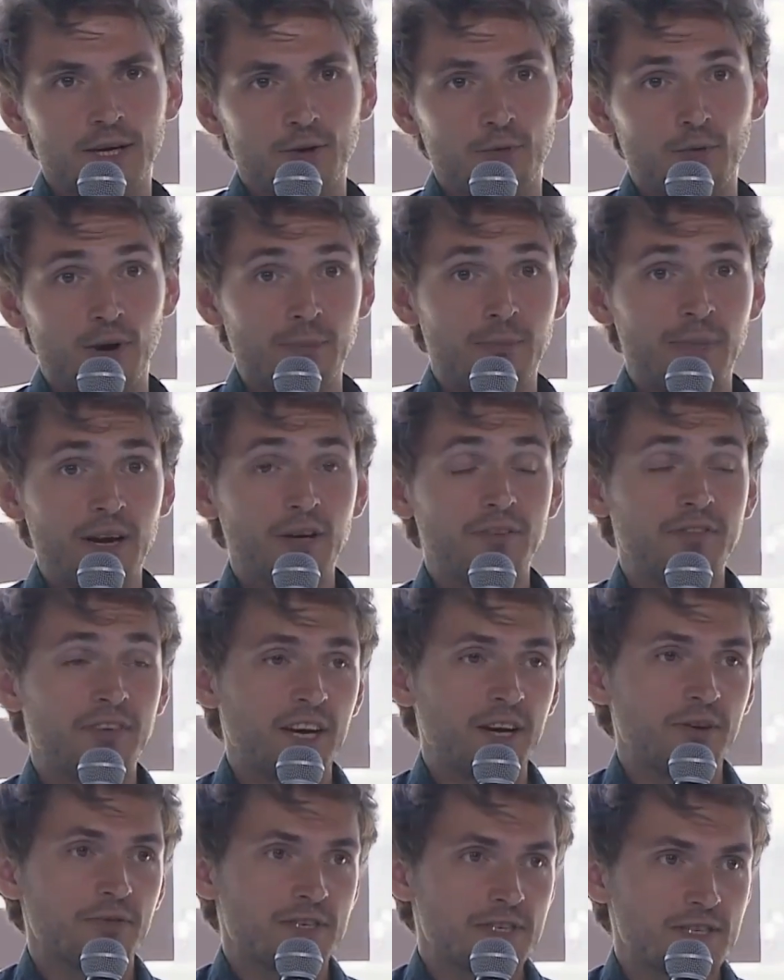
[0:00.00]
While
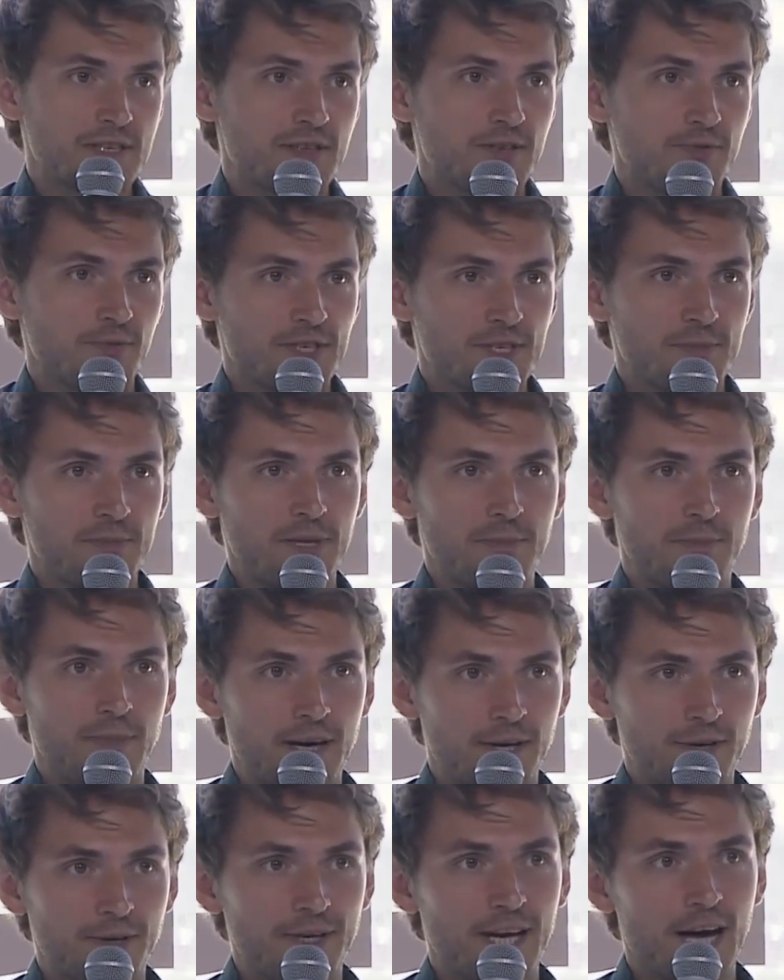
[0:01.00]
biotech was a bit
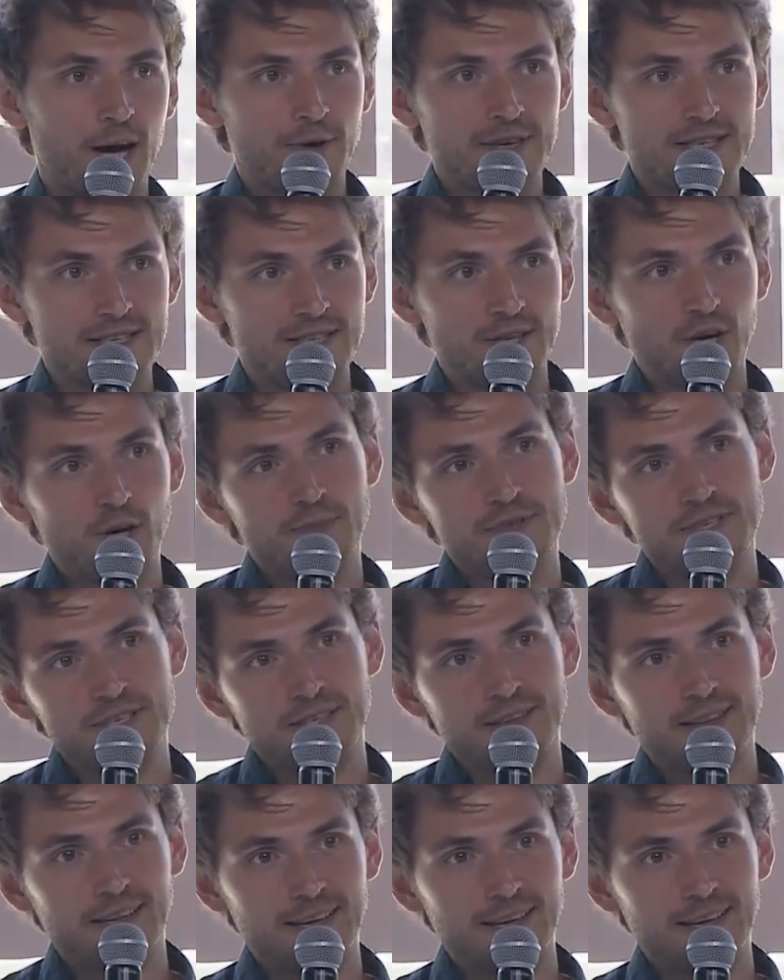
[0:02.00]
better. Now it's the opposite.